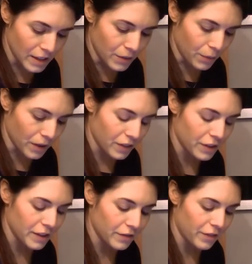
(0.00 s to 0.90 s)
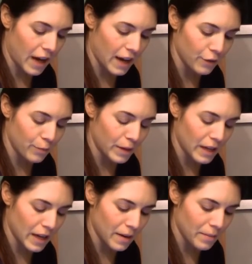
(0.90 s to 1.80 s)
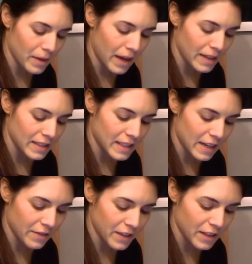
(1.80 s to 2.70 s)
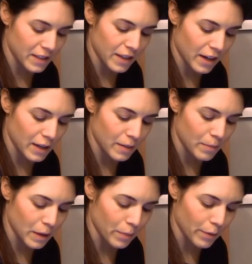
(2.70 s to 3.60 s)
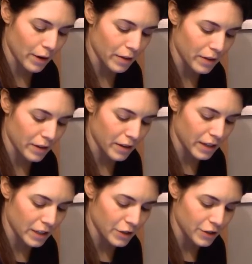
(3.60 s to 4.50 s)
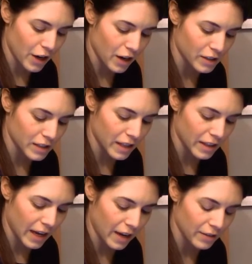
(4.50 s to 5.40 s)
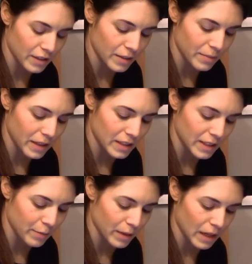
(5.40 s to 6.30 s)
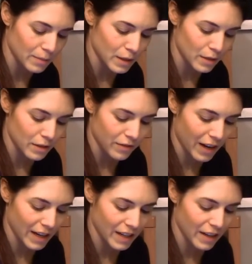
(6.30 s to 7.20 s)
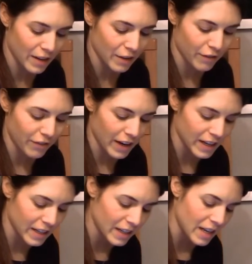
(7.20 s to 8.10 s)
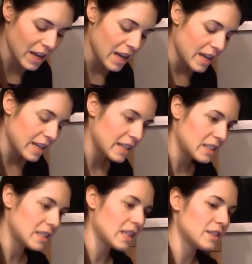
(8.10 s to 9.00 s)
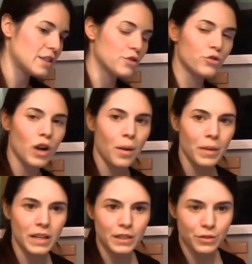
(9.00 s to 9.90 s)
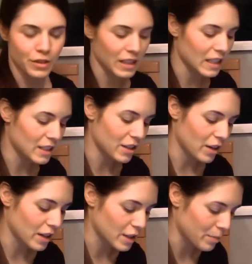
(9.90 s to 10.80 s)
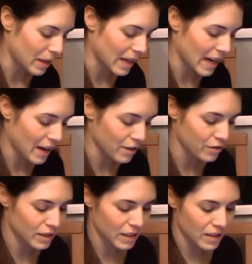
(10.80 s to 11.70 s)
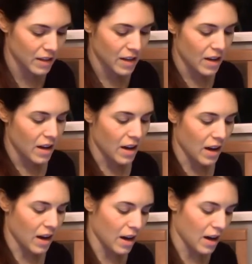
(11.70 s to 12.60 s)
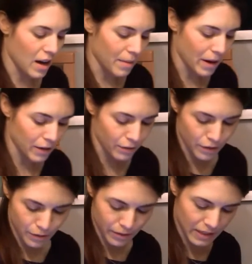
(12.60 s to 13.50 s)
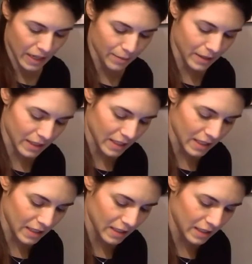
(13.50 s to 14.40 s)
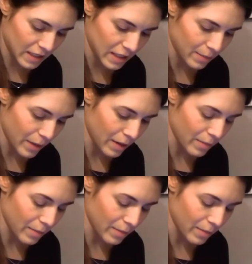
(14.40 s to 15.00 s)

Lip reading: 1:35 p.m. David is talking to Big Brother. He's shocked that the housemates have become so divided and are fighting. He says the drama is really starting to play out. I don't know what time this is. This might have